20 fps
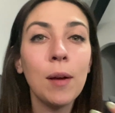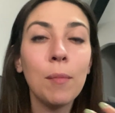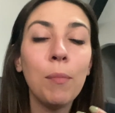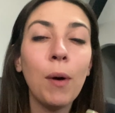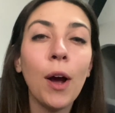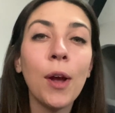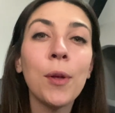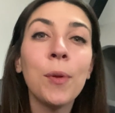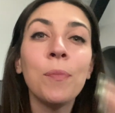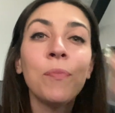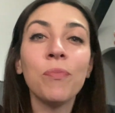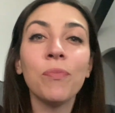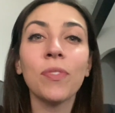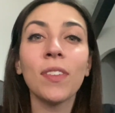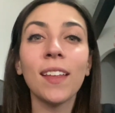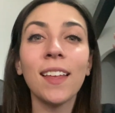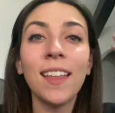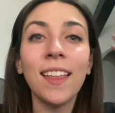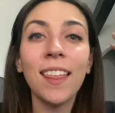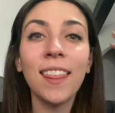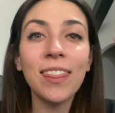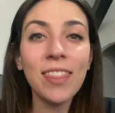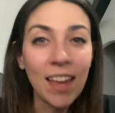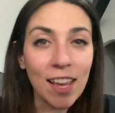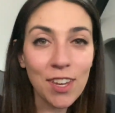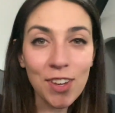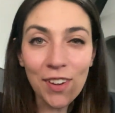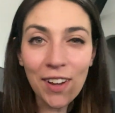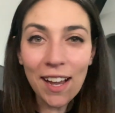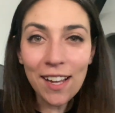But
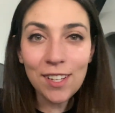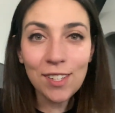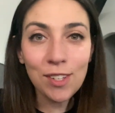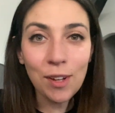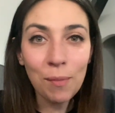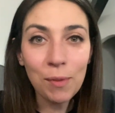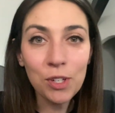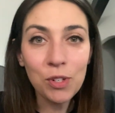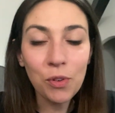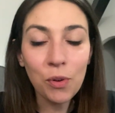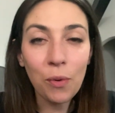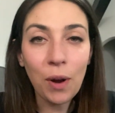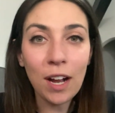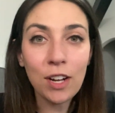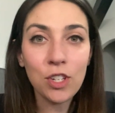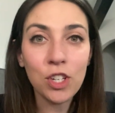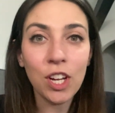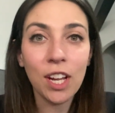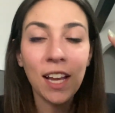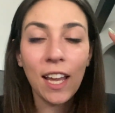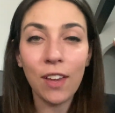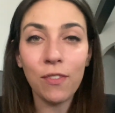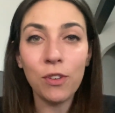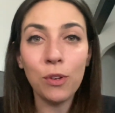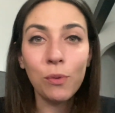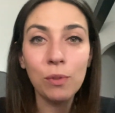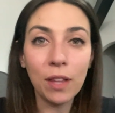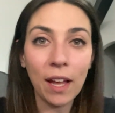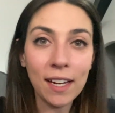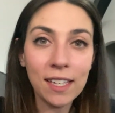thank you guys so much for watching. If
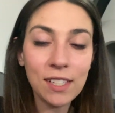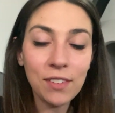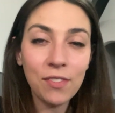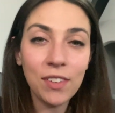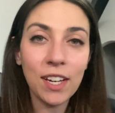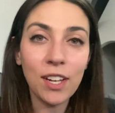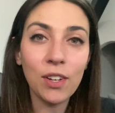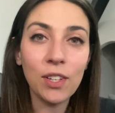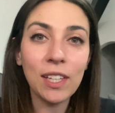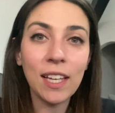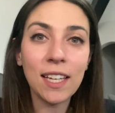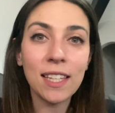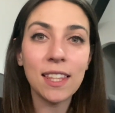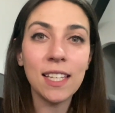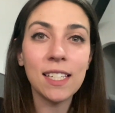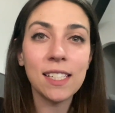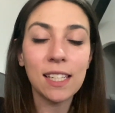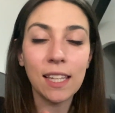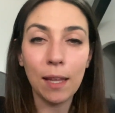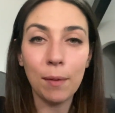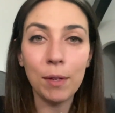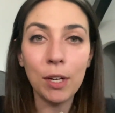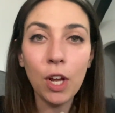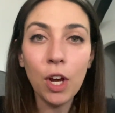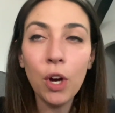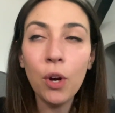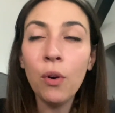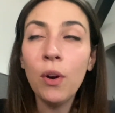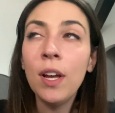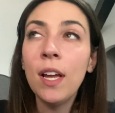you liked a video like this, let me
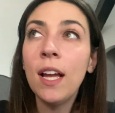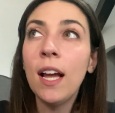know.